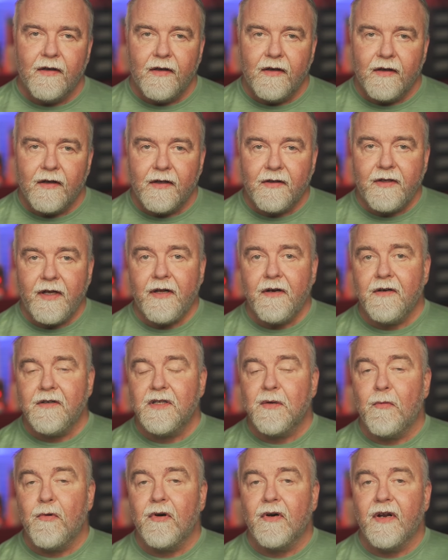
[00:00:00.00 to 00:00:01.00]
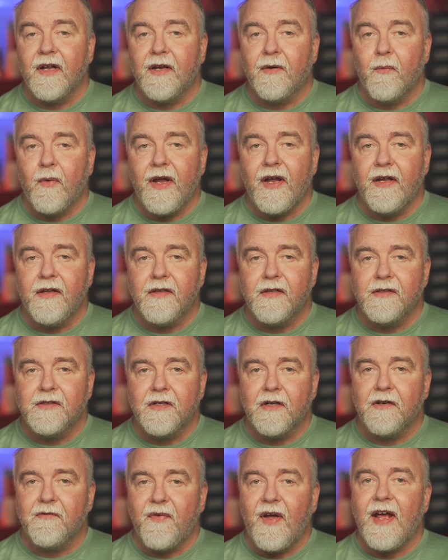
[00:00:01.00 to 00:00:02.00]
Containers are more lightweight and
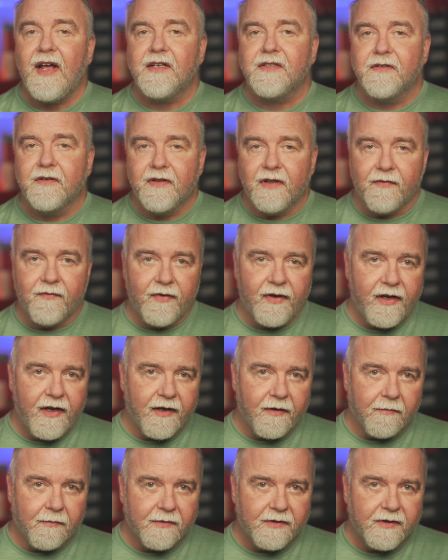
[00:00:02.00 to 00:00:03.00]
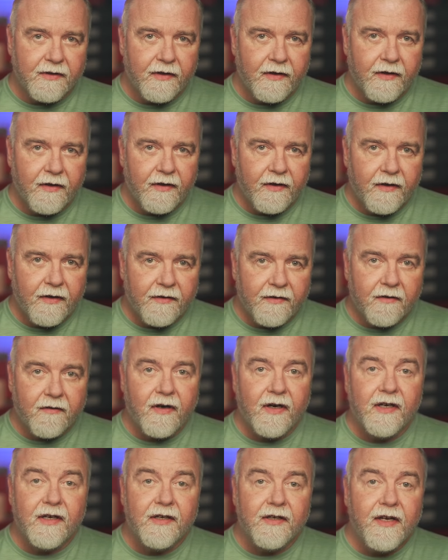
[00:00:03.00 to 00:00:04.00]
start faster than VMs.
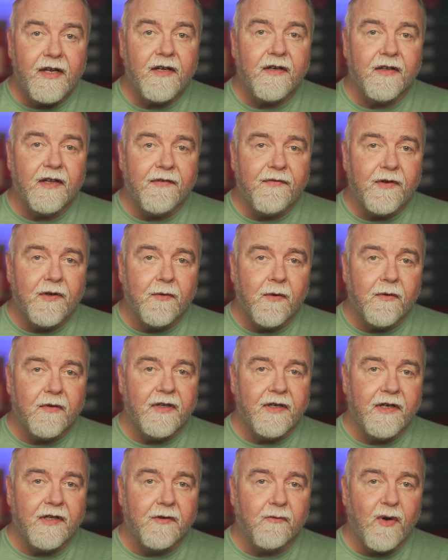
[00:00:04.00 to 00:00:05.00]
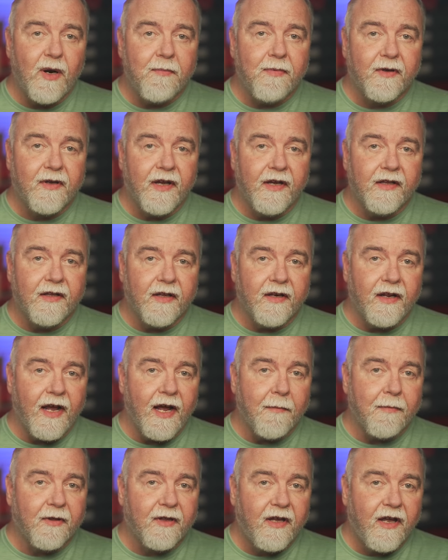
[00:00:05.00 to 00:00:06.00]
They're ideal if you only need to replicate an
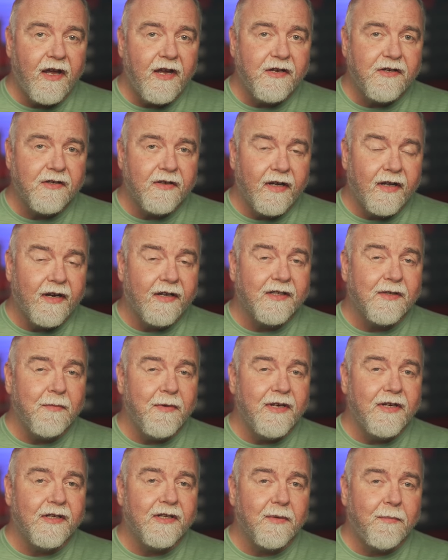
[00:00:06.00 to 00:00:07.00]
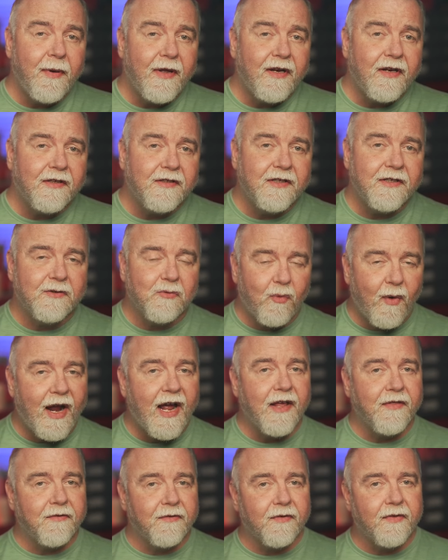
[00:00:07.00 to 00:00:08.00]
application and its immediate dependencies
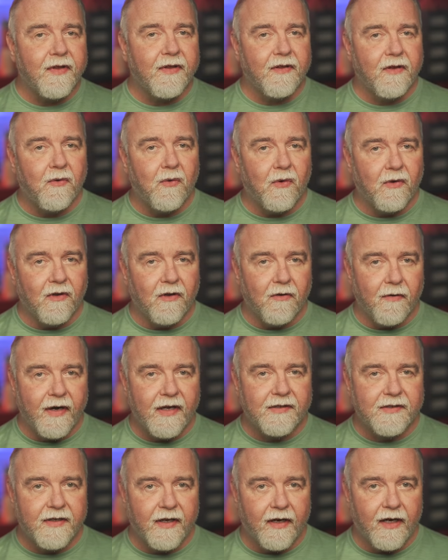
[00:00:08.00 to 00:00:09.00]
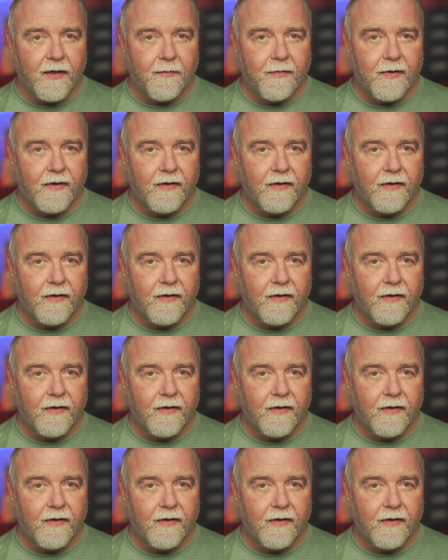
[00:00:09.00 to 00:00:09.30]
rather than the whole OS setup.